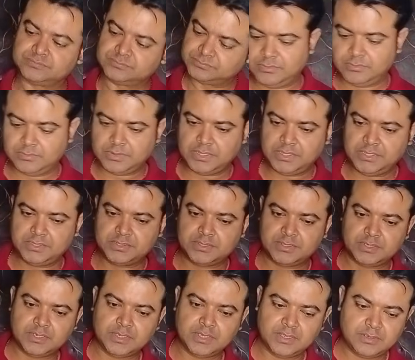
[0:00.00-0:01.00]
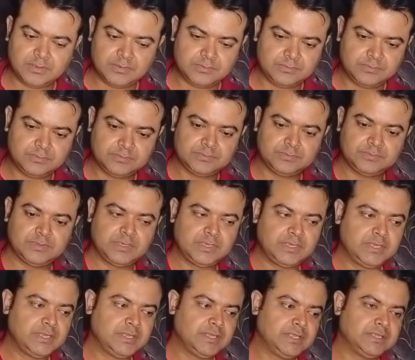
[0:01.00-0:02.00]
Alright, now
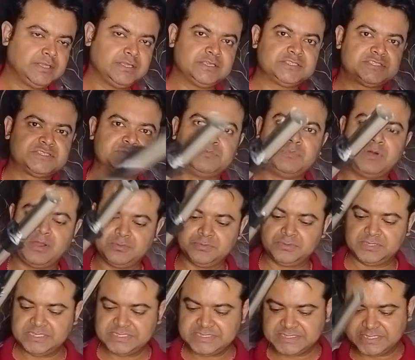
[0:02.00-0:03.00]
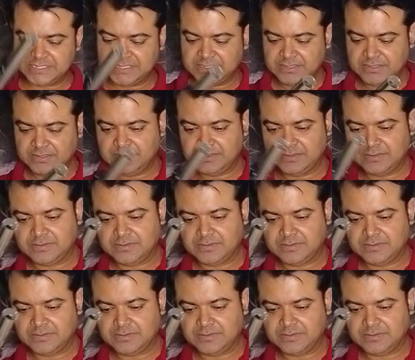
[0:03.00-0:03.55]
let's mount this thing.